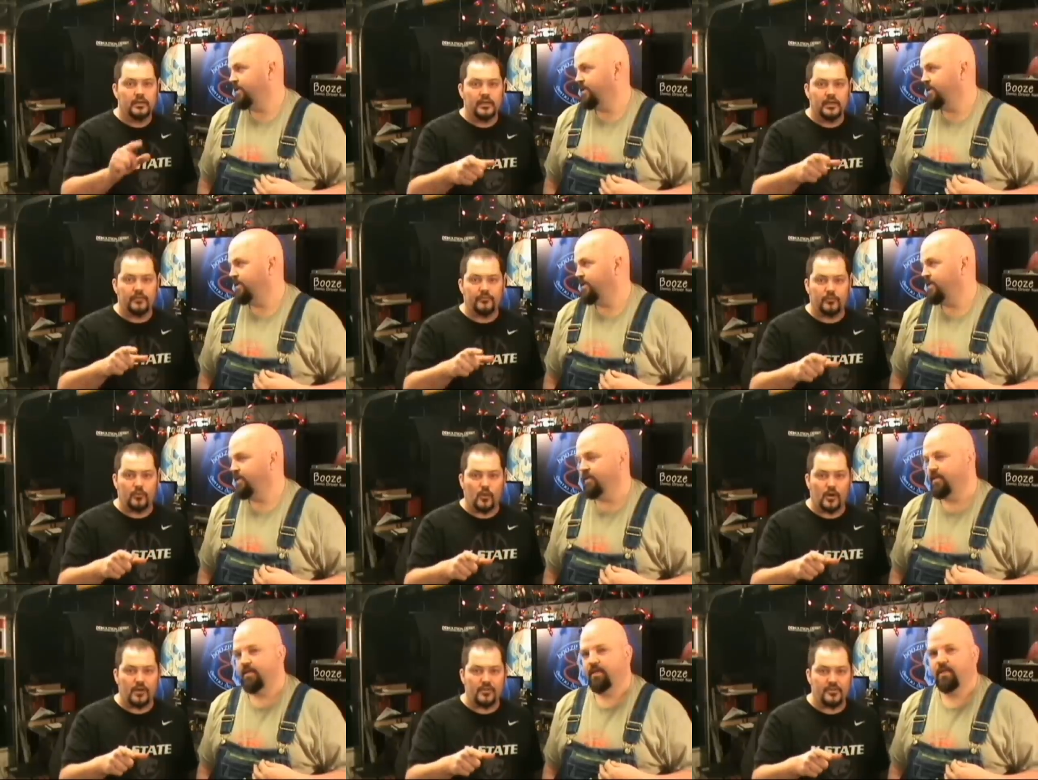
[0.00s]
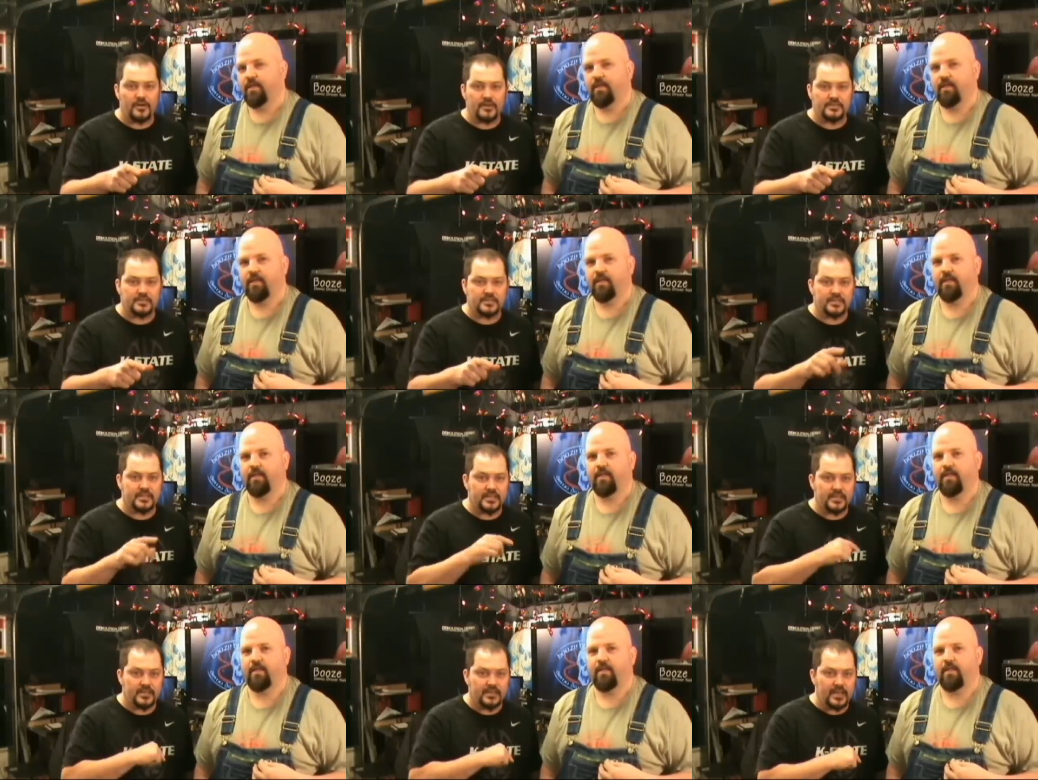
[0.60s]
Speaker 1: If one of us
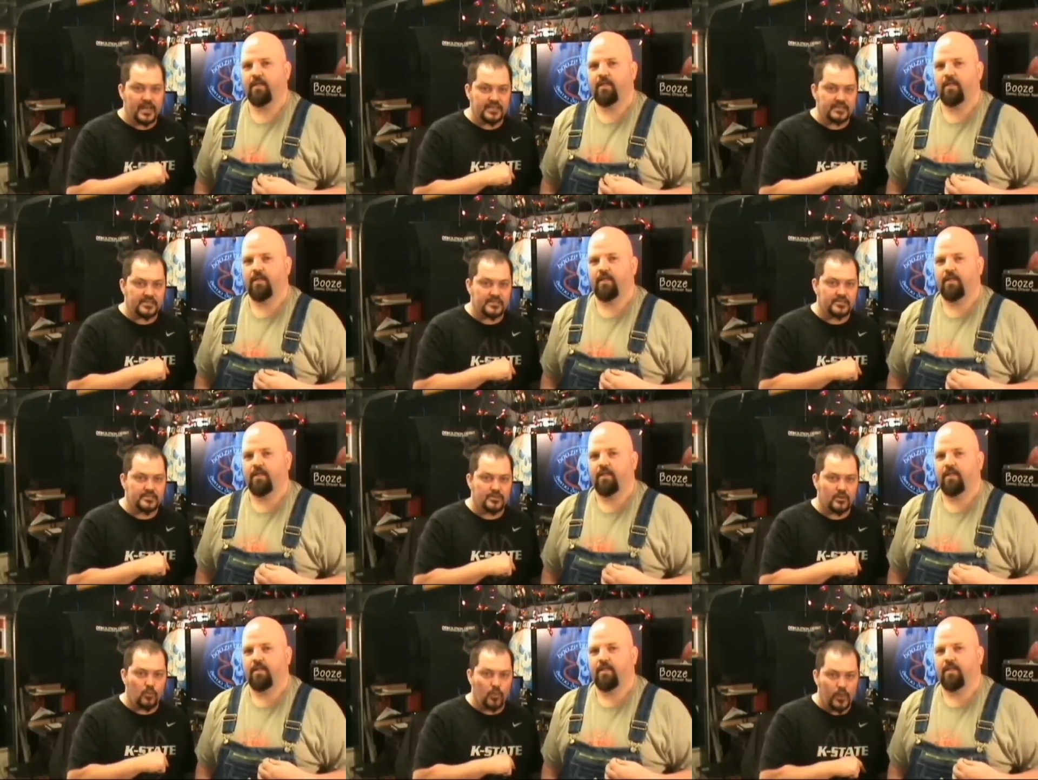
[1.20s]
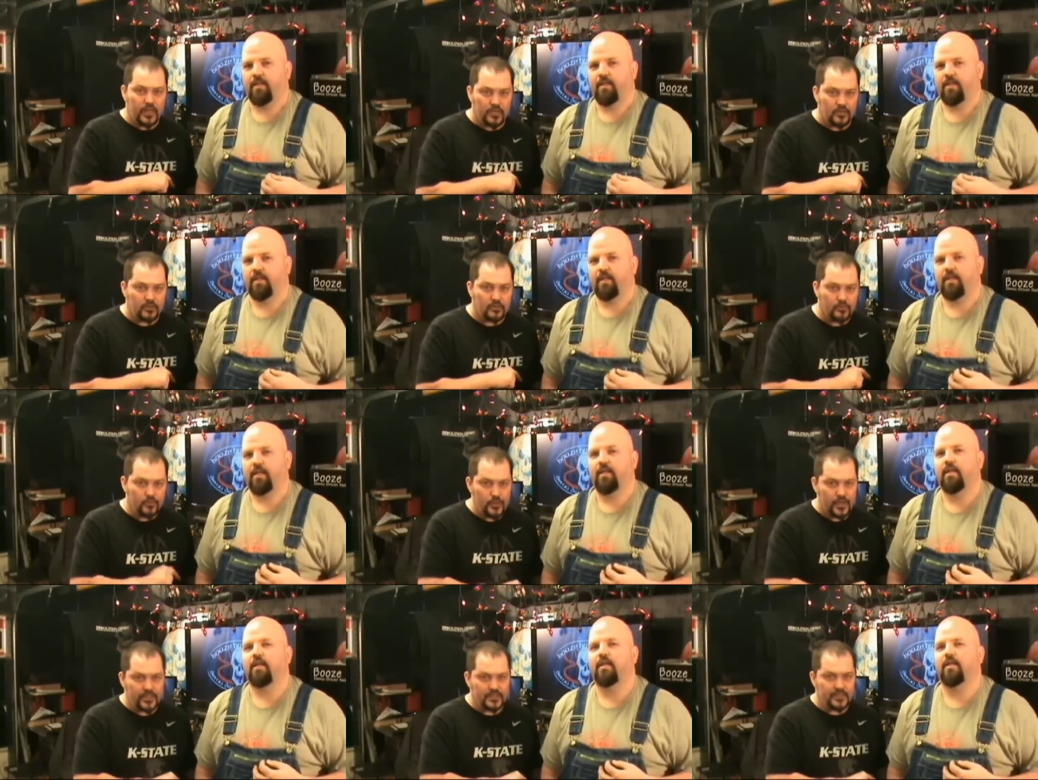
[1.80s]
guesses the winner
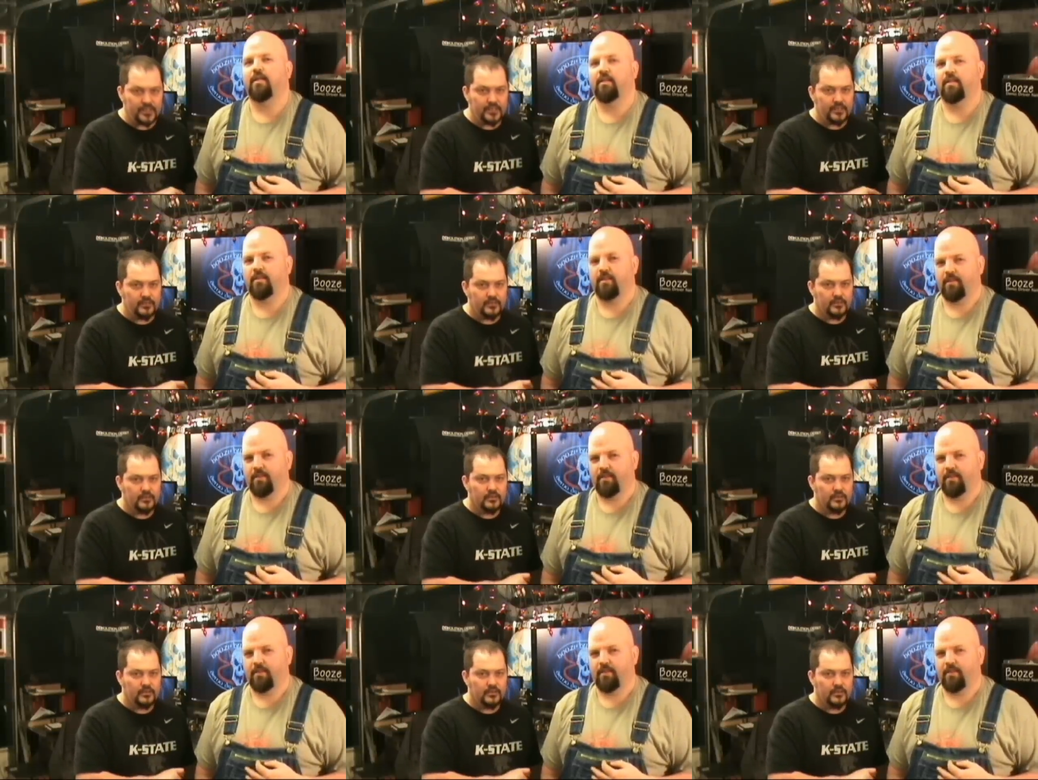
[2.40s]
correctly,